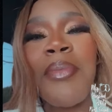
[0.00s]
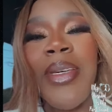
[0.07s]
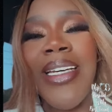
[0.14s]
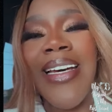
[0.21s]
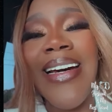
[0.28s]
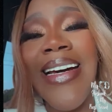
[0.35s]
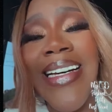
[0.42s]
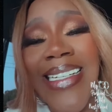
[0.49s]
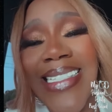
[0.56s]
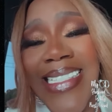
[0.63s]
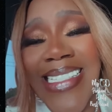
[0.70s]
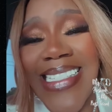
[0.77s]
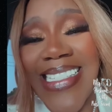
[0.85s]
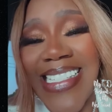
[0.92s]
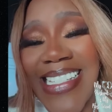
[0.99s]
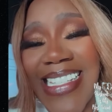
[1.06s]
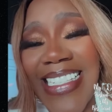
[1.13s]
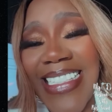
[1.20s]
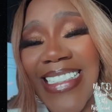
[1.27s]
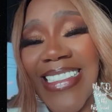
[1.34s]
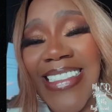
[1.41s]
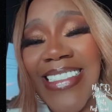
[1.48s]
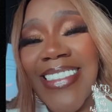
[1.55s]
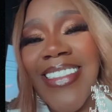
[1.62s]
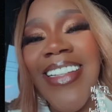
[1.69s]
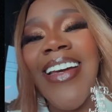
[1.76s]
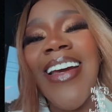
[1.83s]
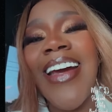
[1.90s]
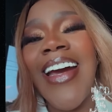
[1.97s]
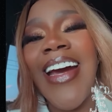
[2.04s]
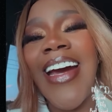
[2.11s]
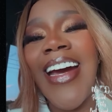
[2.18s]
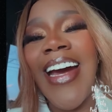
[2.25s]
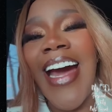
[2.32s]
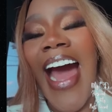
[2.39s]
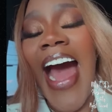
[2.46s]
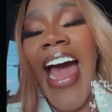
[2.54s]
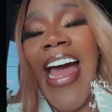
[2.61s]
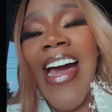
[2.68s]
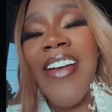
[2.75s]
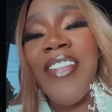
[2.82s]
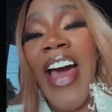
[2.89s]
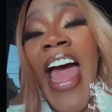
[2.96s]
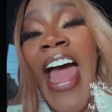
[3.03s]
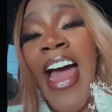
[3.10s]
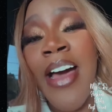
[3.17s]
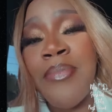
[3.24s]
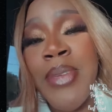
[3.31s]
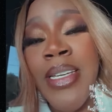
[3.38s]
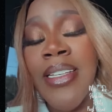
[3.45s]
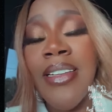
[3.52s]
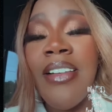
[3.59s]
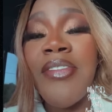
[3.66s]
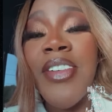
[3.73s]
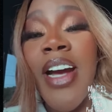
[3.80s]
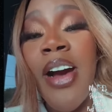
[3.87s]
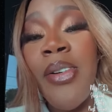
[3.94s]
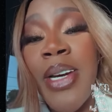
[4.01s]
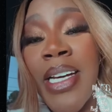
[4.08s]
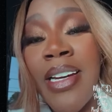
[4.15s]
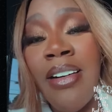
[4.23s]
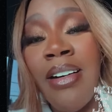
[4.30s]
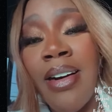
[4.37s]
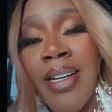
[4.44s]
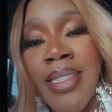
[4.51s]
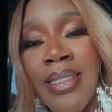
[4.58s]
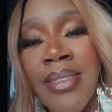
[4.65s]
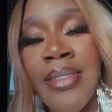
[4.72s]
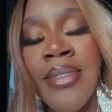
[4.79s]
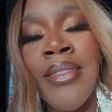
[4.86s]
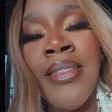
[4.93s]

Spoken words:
because I have a habit of going on